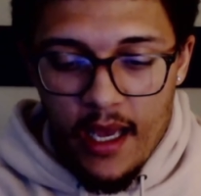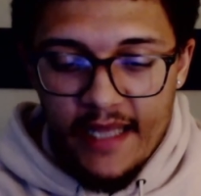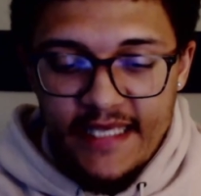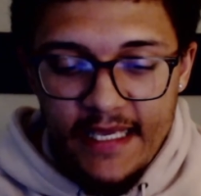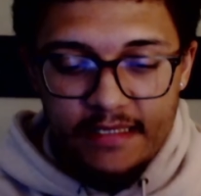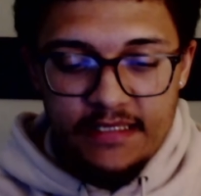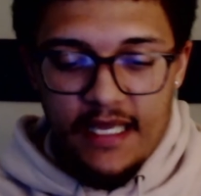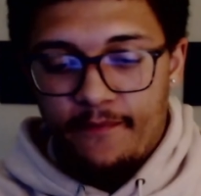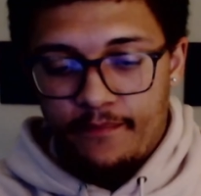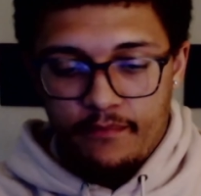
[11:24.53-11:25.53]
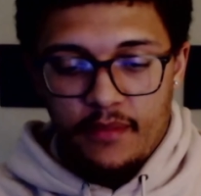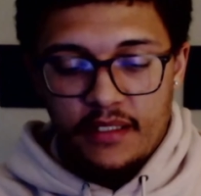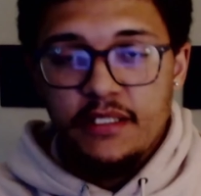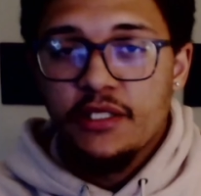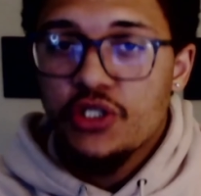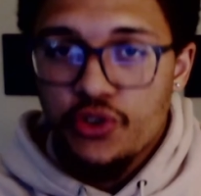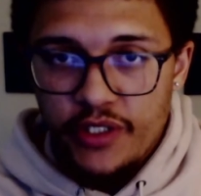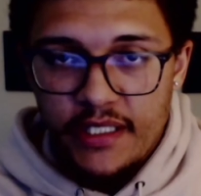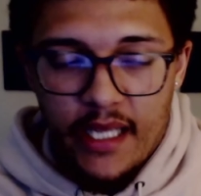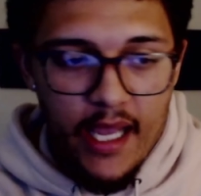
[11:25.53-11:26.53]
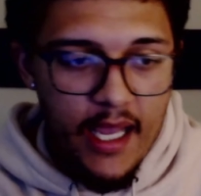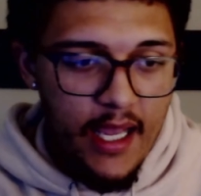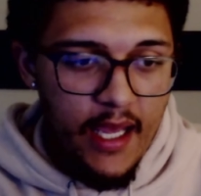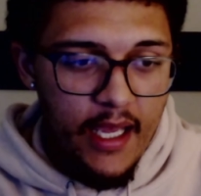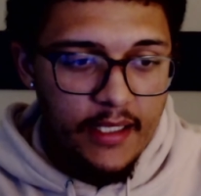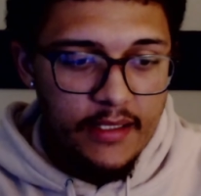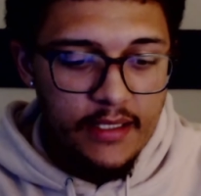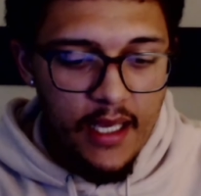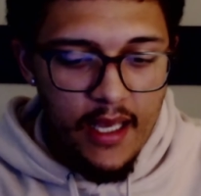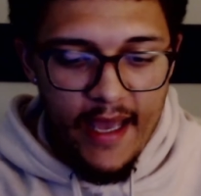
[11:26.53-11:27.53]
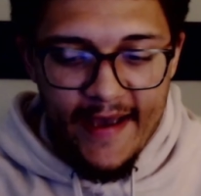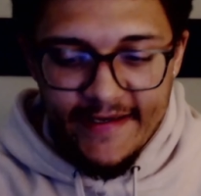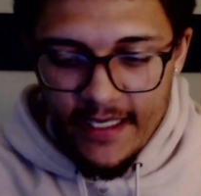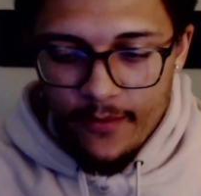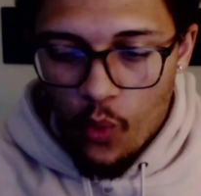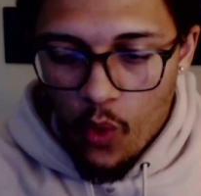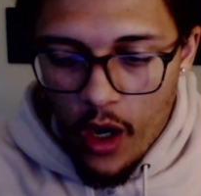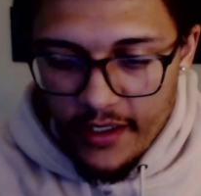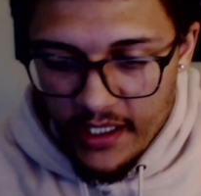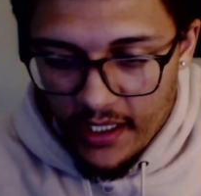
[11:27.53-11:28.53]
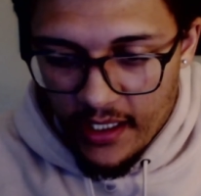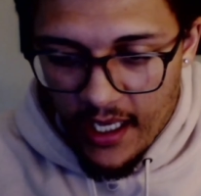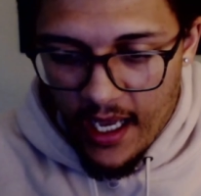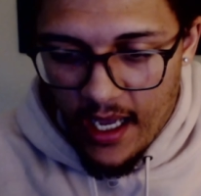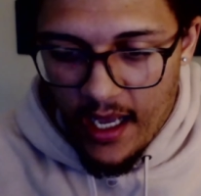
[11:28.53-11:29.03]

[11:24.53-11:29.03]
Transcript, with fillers: I take a step into the street and as I'm walking,